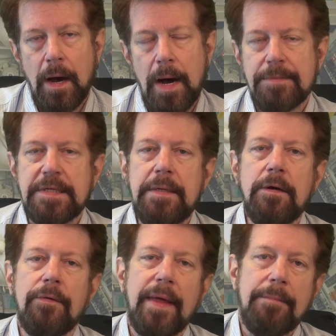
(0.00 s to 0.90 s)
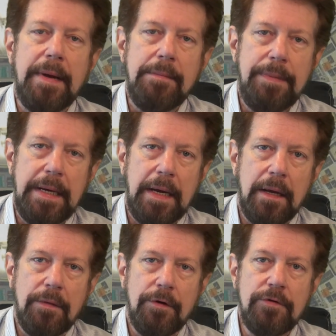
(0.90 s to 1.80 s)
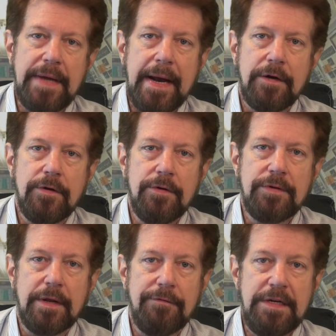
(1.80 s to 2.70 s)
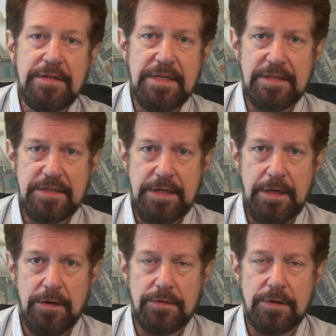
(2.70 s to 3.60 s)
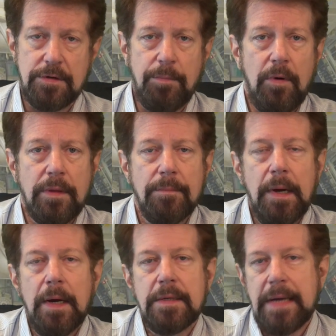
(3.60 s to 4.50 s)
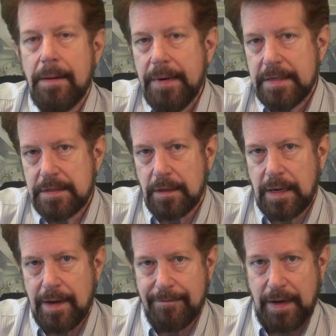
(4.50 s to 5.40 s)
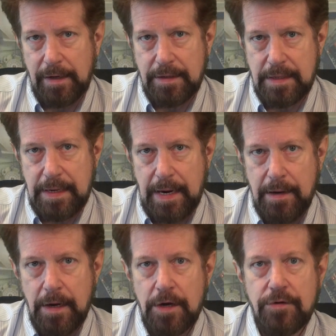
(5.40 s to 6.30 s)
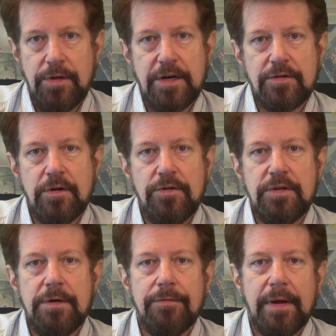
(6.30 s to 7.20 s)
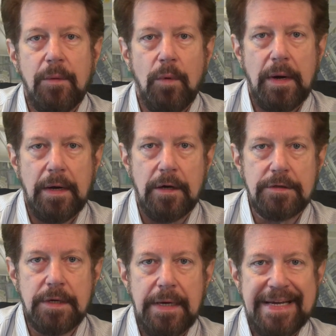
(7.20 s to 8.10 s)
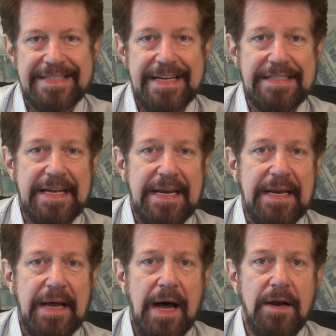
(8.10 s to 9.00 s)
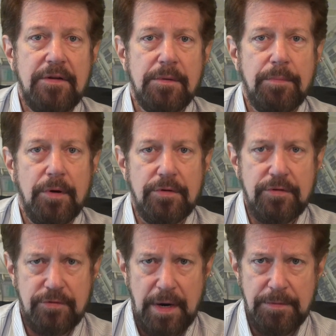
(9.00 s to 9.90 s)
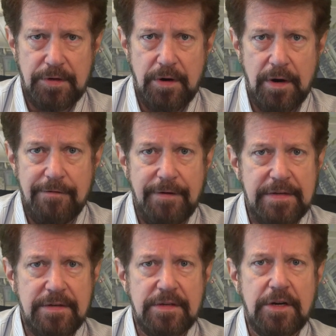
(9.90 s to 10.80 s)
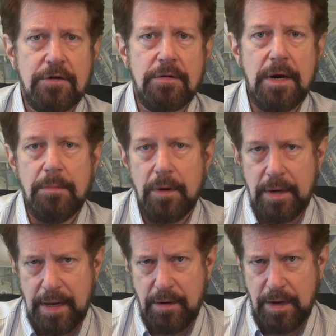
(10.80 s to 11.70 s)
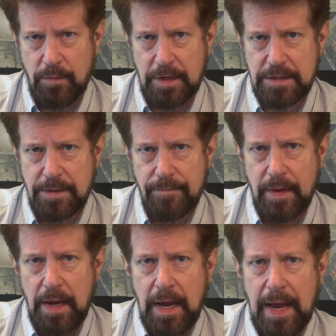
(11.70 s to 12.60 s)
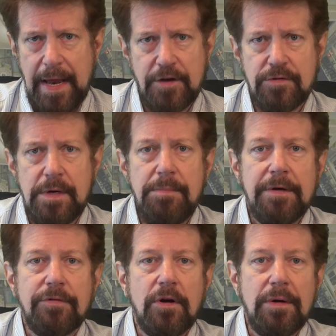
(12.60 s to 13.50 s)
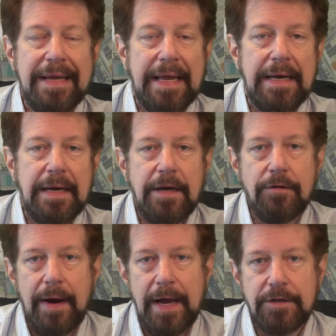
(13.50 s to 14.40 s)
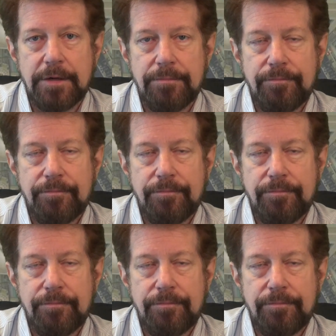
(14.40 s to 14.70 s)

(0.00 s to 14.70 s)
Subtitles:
Obscene though they may be, those attitudes and the VCs and CEOs that support them dominate Silicon Valley today to the exclusion of anyone else, such that any honest approach to cybersecurity faces incredible headwinds and extreme difficulty getting any traction.